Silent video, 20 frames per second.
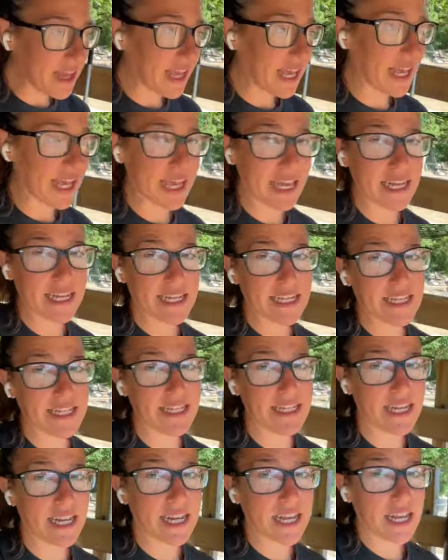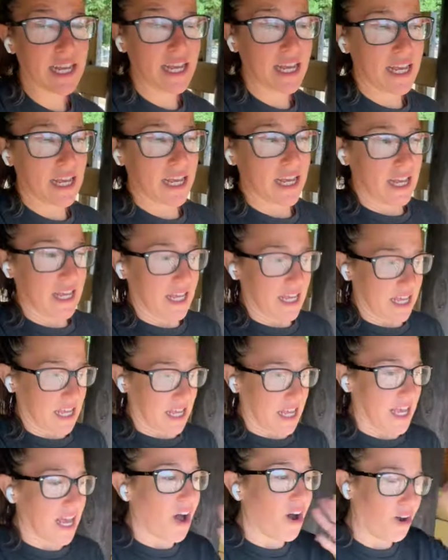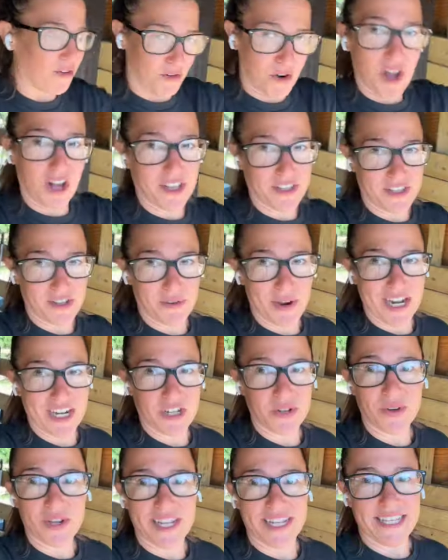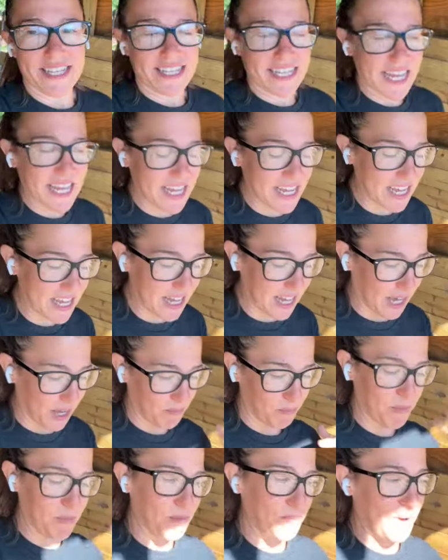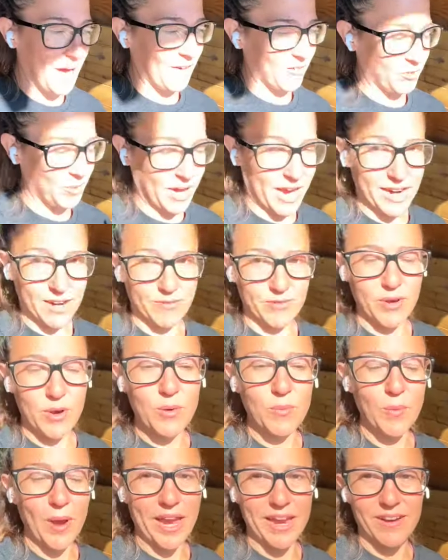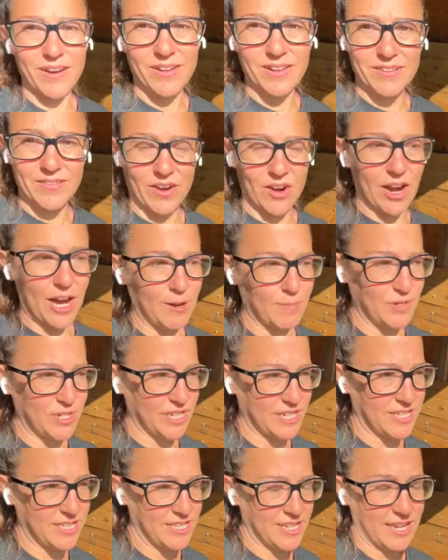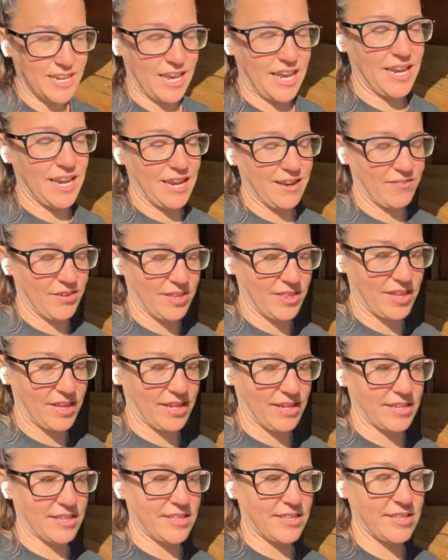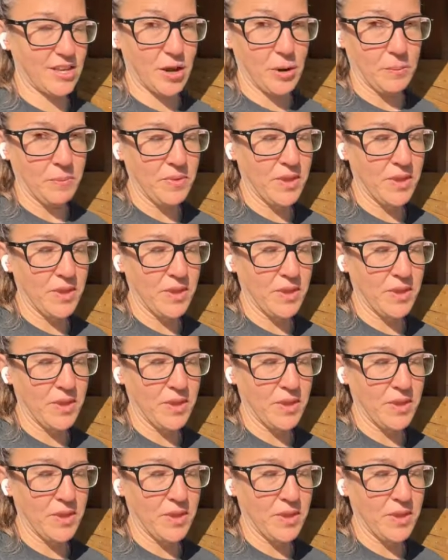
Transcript: And overall, it's the right choice after we kind of weighed all of our options and everything. So